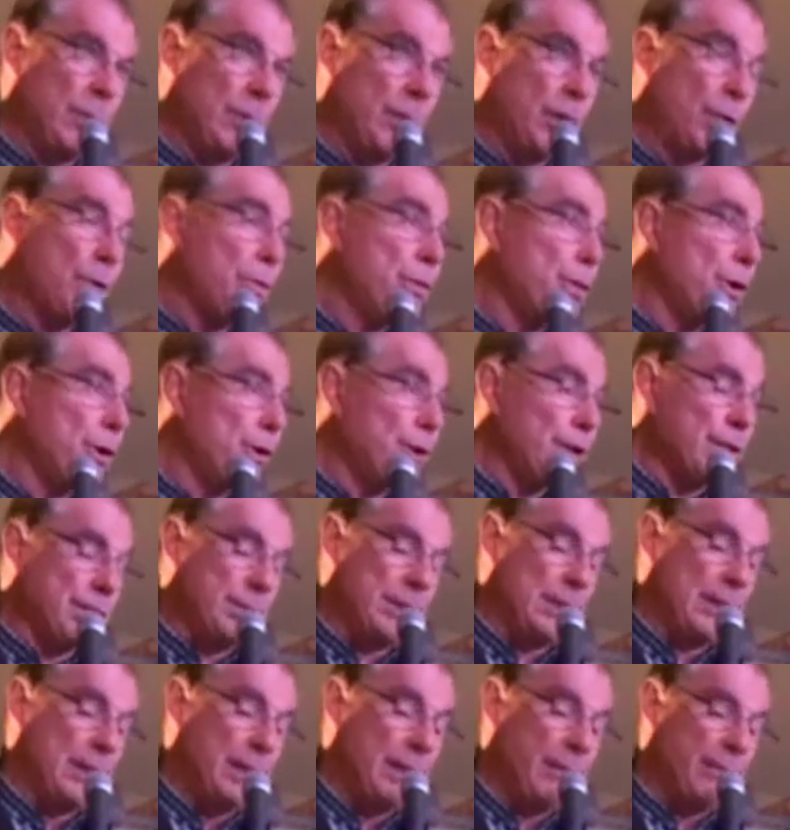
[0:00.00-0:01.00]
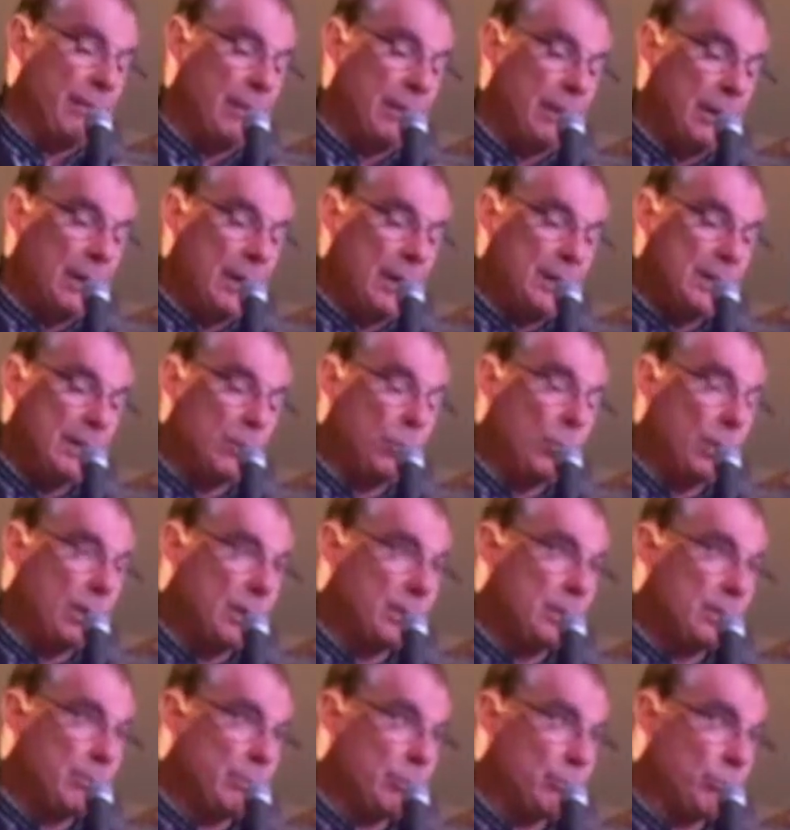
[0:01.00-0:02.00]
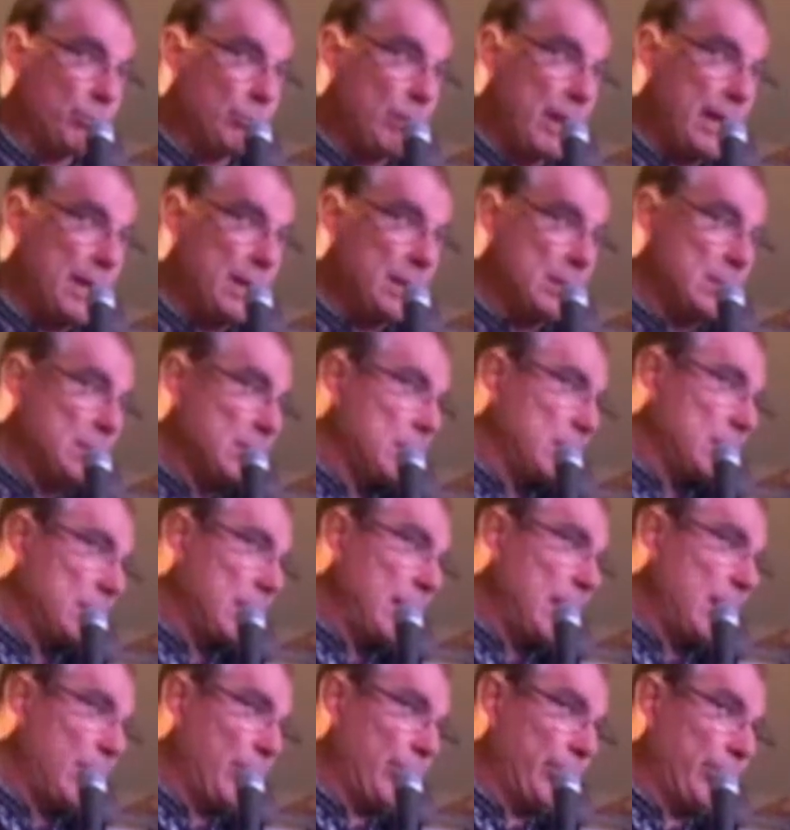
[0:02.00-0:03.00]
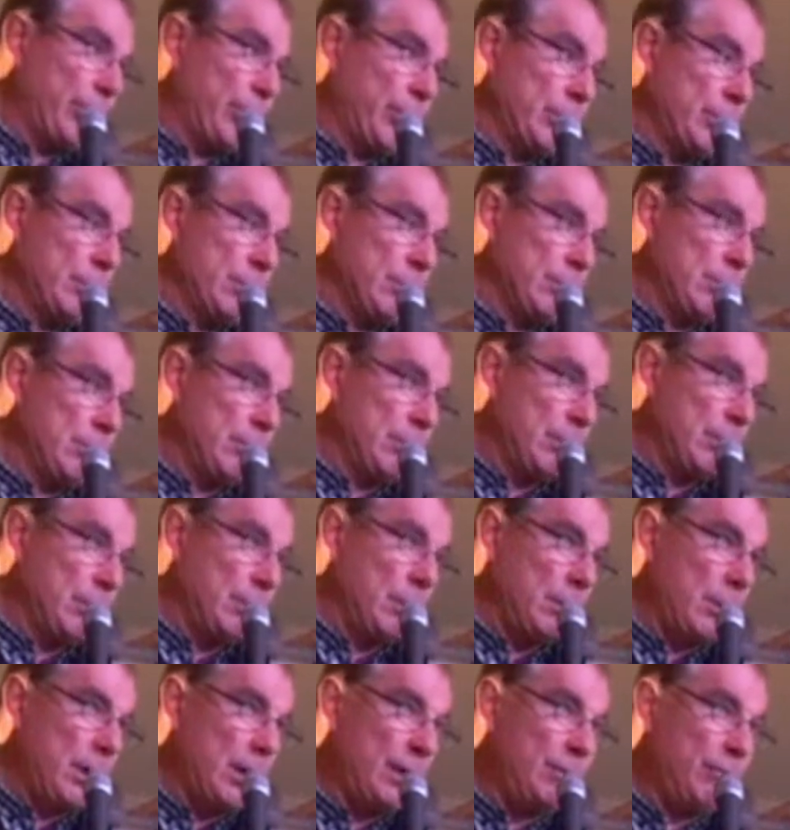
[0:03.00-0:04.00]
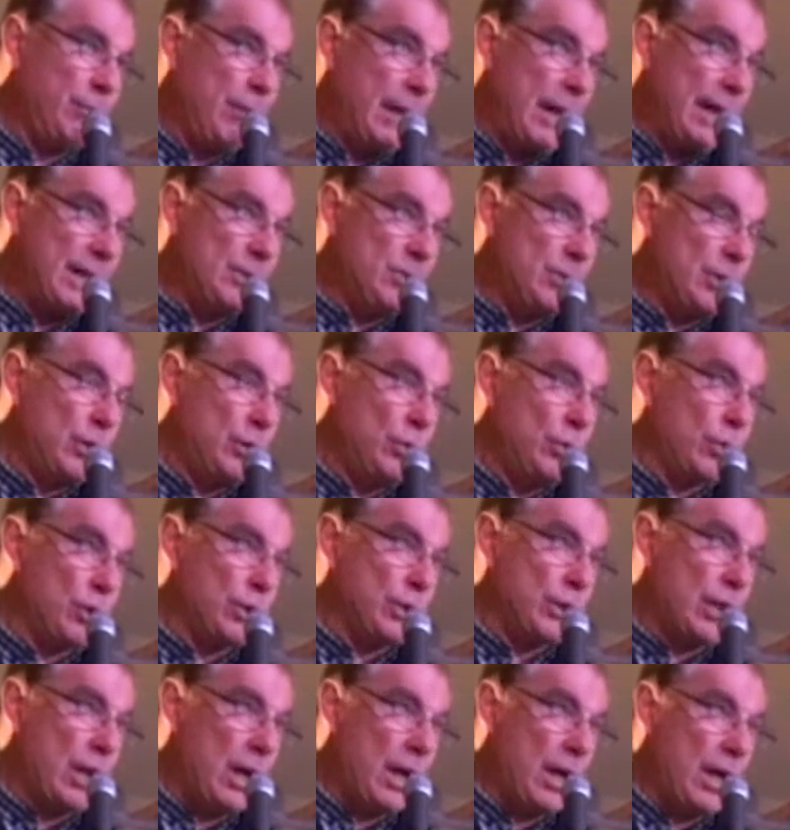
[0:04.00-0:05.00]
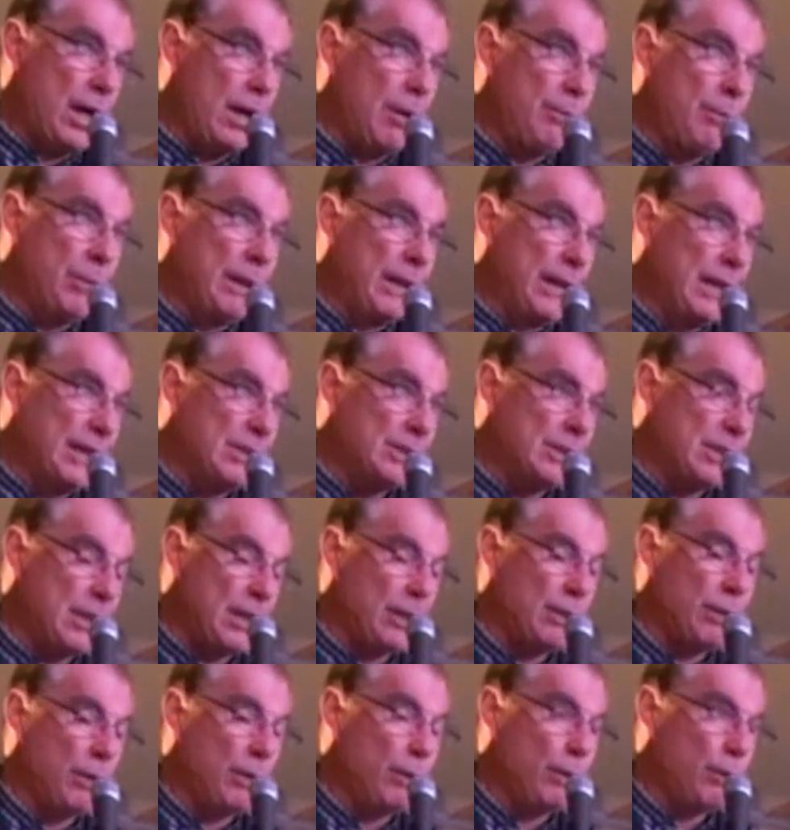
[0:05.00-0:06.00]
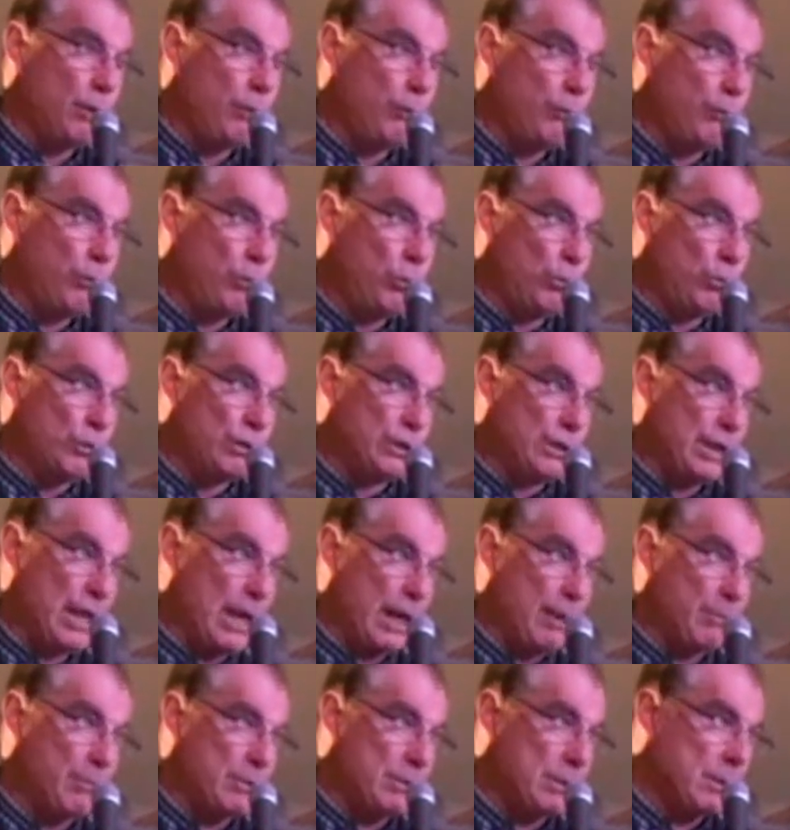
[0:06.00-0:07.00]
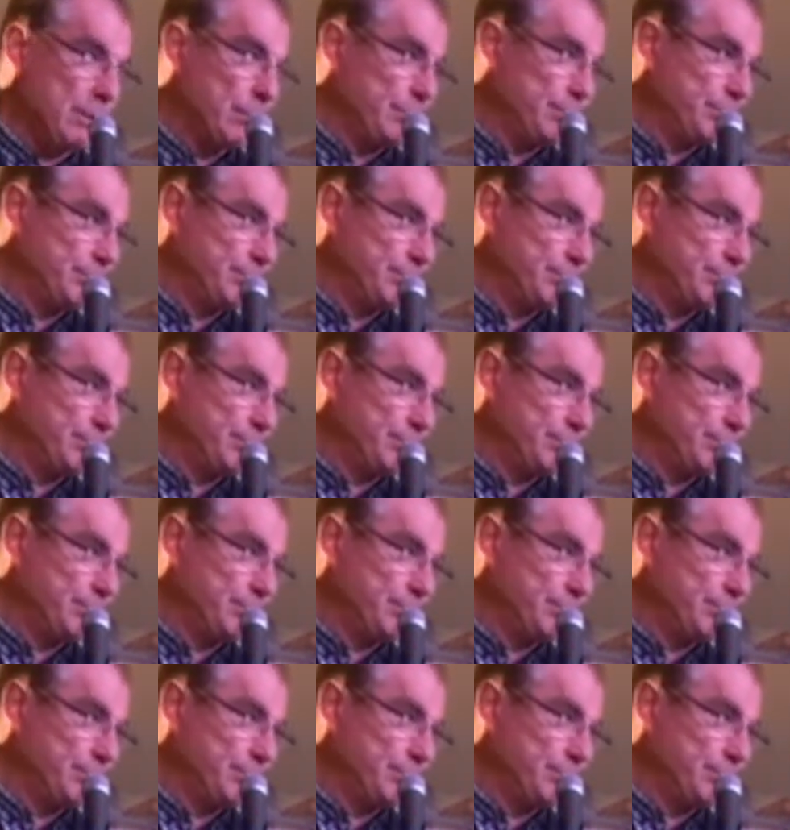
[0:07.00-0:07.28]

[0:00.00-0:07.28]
authority, said, what is the greatest health advance in your time? And he said, food stamps.